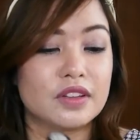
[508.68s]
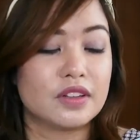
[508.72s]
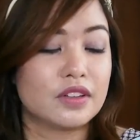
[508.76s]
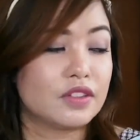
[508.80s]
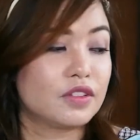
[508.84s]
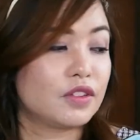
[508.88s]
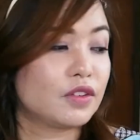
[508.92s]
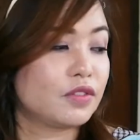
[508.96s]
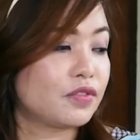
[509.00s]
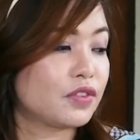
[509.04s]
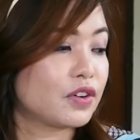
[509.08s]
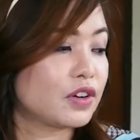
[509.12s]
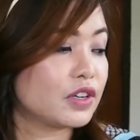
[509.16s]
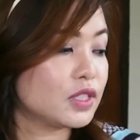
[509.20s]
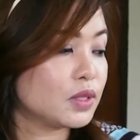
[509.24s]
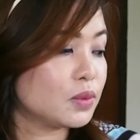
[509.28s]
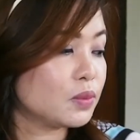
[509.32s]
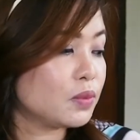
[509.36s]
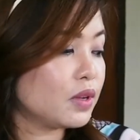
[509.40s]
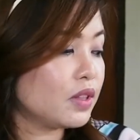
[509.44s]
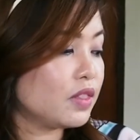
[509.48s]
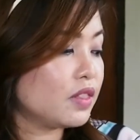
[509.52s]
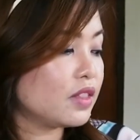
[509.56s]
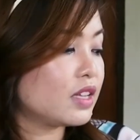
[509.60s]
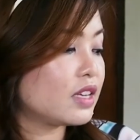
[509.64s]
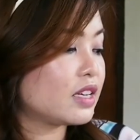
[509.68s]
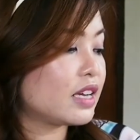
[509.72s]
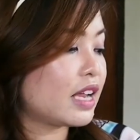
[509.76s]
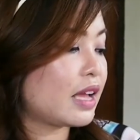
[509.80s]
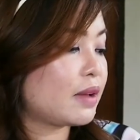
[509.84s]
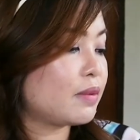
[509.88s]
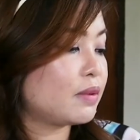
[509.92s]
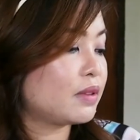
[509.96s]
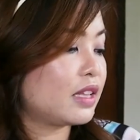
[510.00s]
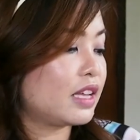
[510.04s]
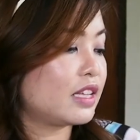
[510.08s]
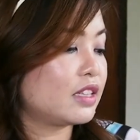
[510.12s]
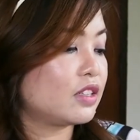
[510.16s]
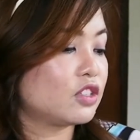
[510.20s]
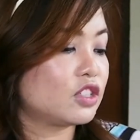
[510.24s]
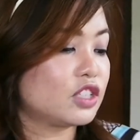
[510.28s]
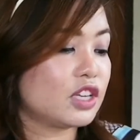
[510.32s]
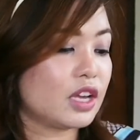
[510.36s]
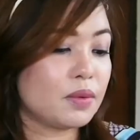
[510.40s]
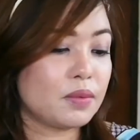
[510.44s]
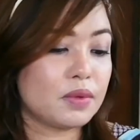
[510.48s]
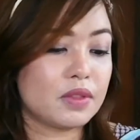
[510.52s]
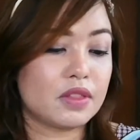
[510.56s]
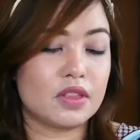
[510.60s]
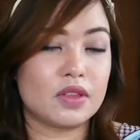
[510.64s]
The first one that I would like to
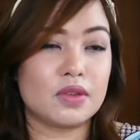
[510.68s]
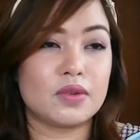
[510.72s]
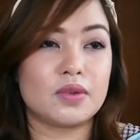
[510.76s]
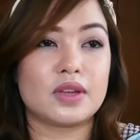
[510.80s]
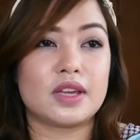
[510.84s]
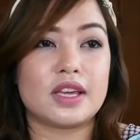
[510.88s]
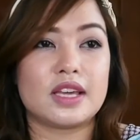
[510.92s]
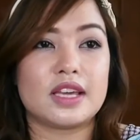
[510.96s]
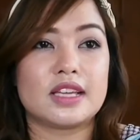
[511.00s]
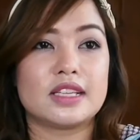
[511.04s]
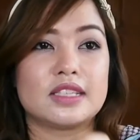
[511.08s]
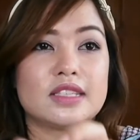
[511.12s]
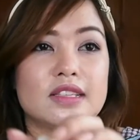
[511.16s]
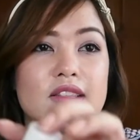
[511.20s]
share with you is